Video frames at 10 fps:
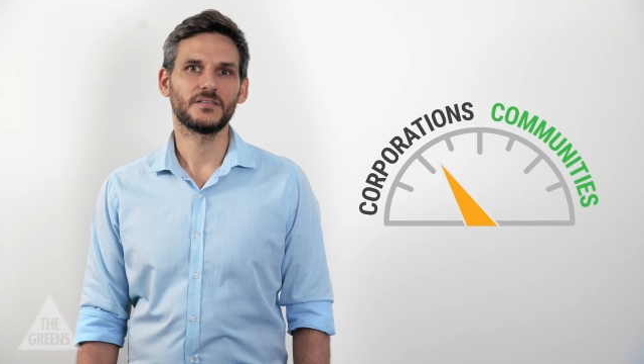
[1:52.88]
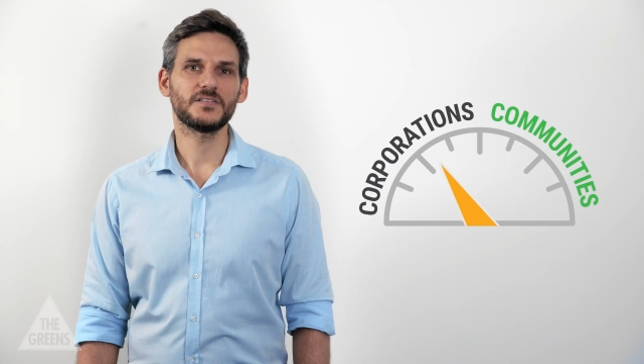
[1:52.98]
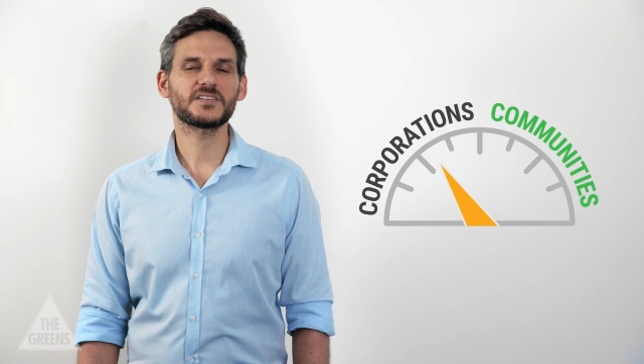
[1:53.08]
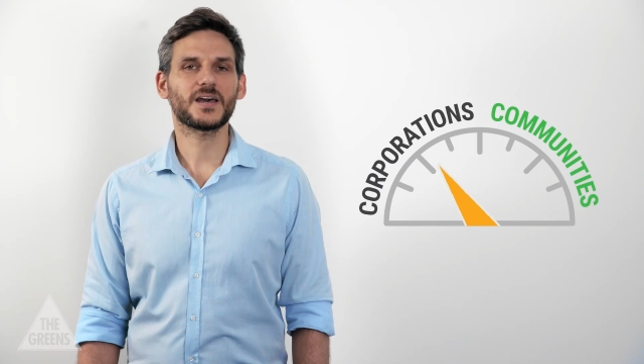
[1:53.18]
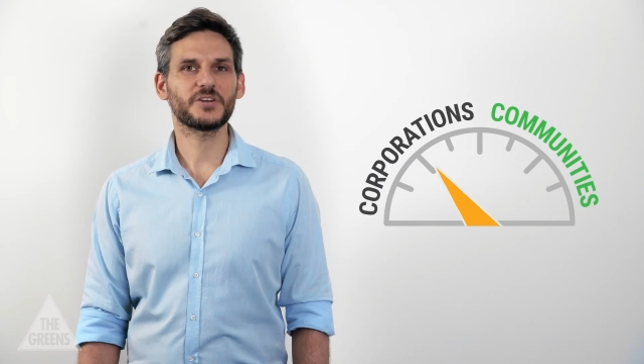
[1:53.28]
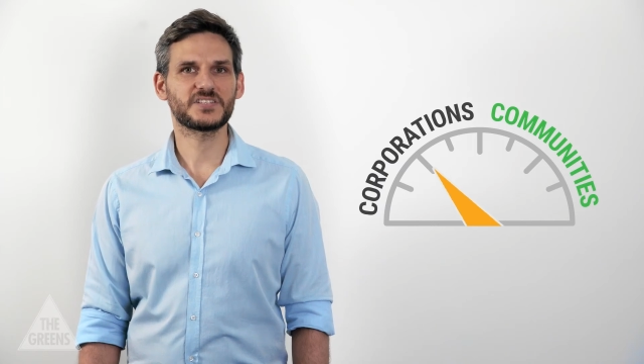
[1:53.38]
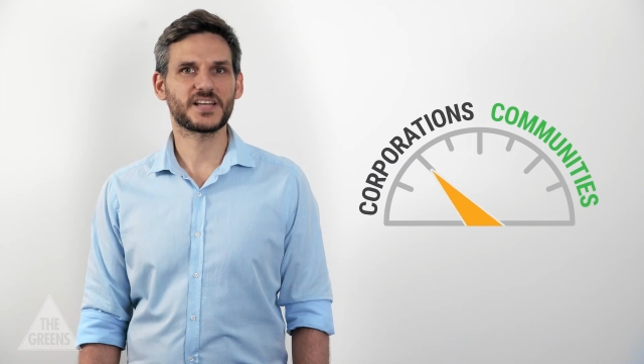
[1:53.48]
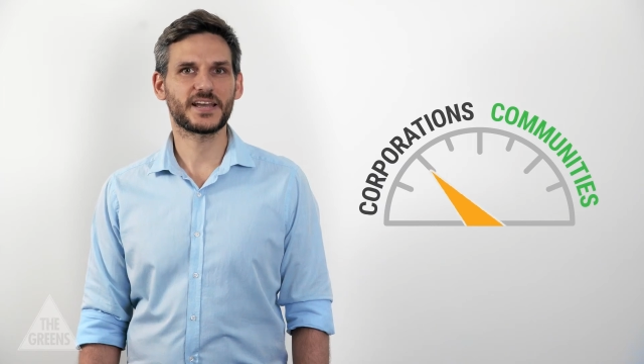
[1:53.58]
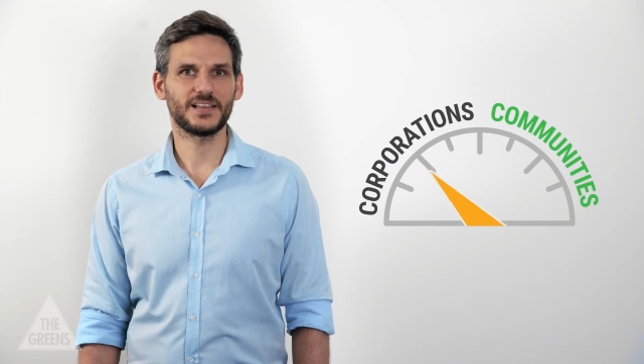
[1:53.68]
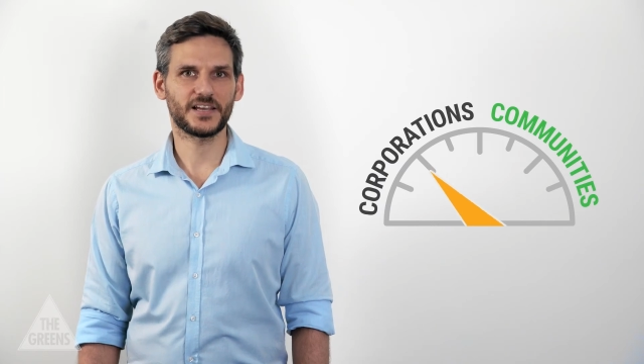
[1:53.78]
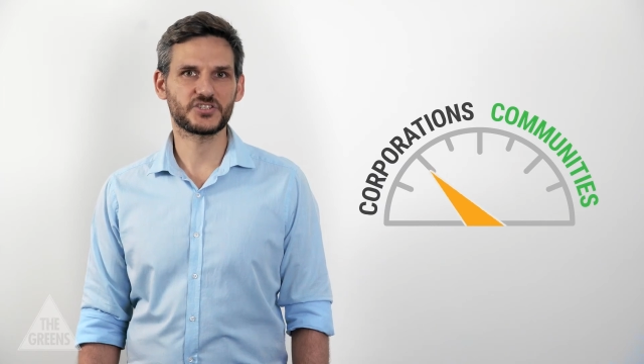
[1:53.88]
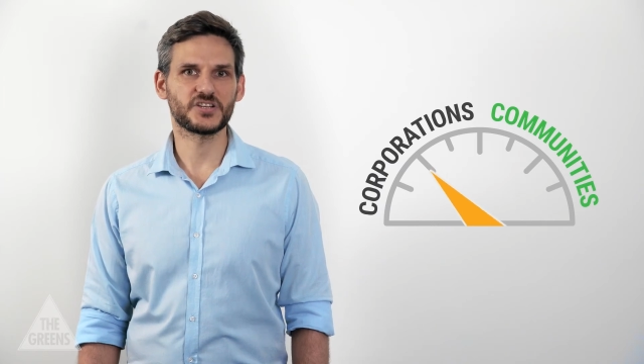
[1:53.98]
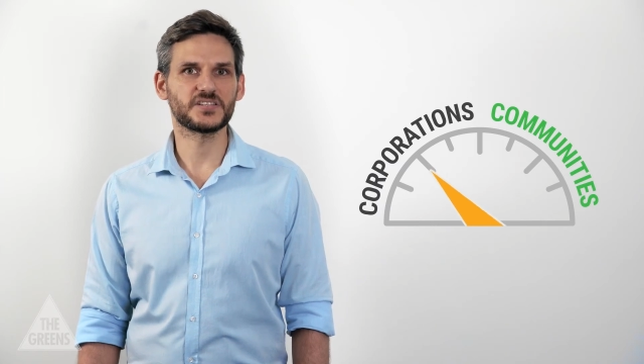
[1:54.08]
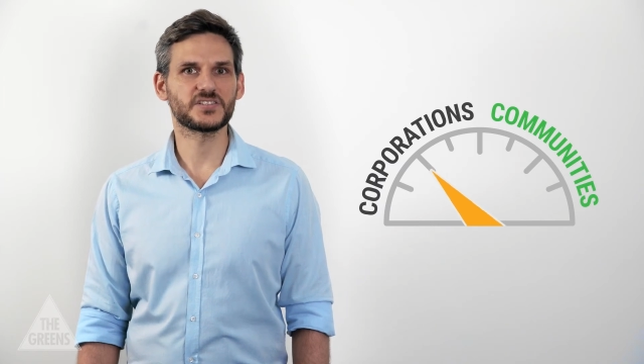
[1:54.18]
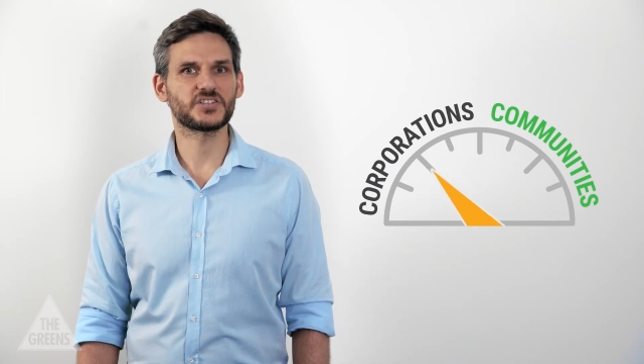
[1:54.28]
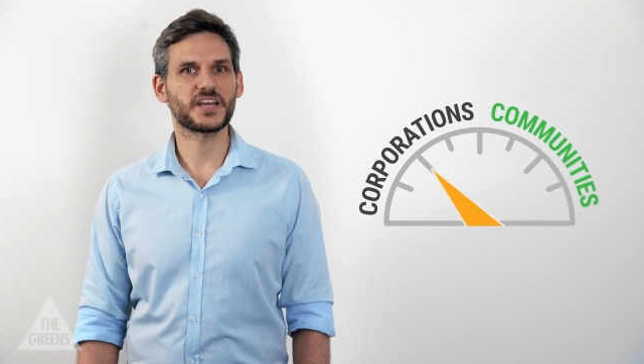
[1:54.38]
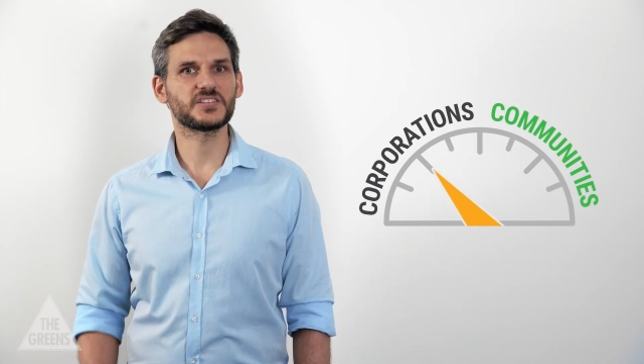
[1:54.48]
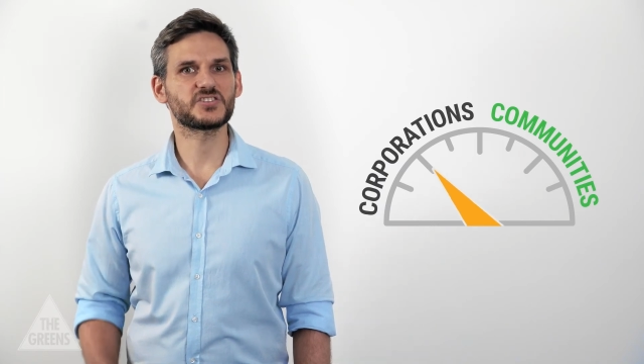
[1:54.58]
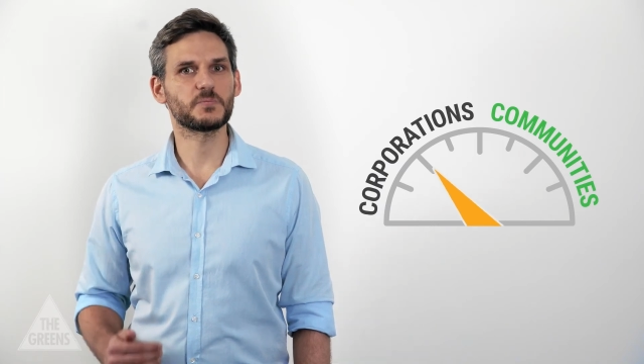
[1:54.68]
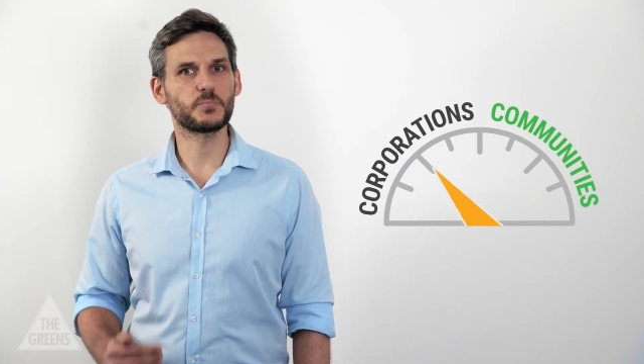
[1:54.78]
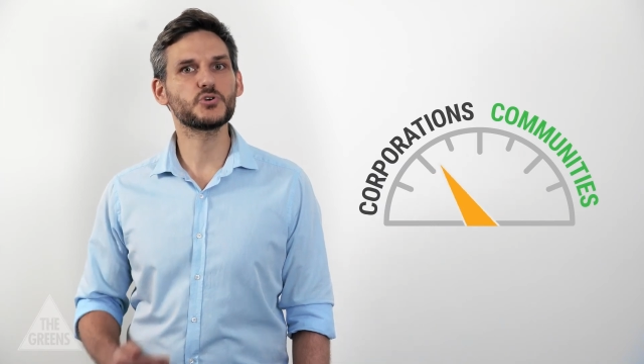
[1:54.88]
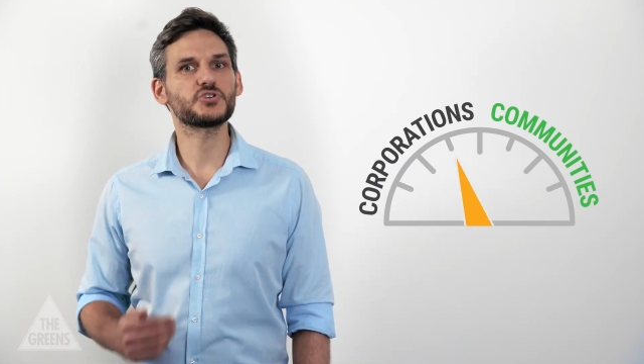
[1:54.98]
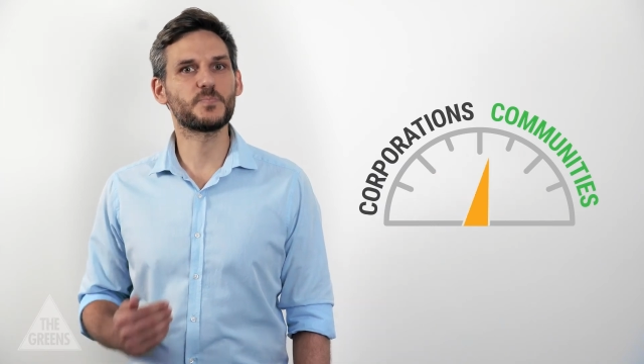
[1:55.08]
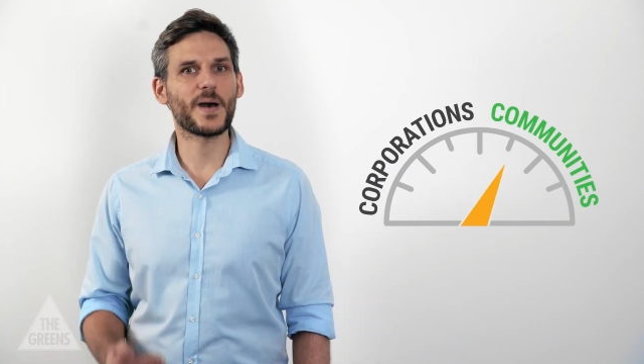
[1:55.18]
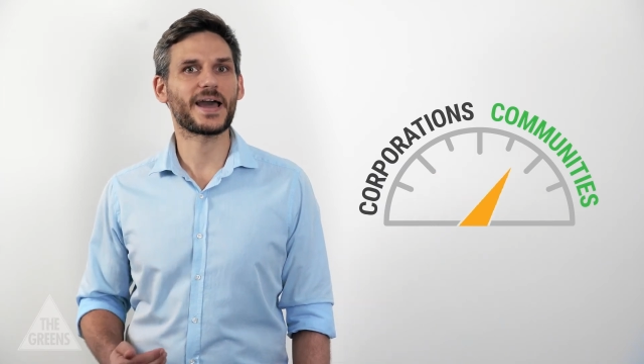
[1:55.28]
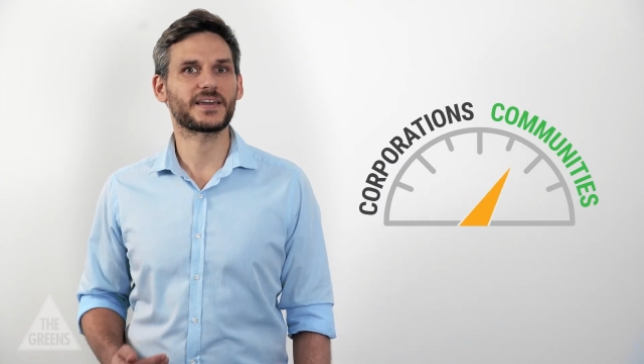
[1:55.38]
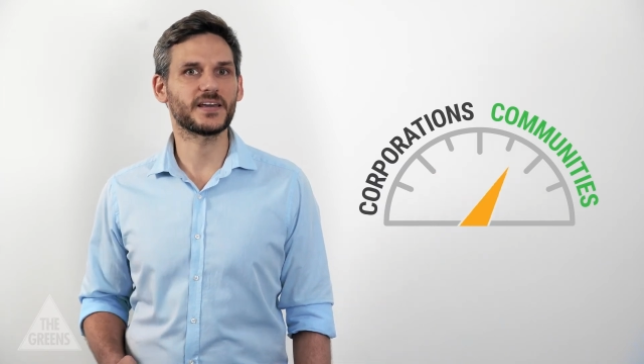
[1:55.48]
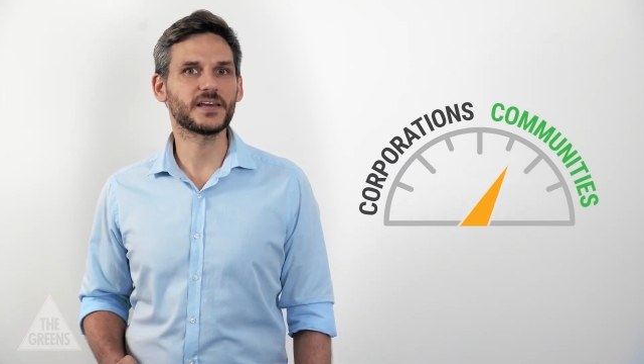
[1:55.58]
This coming state election is a chance to push back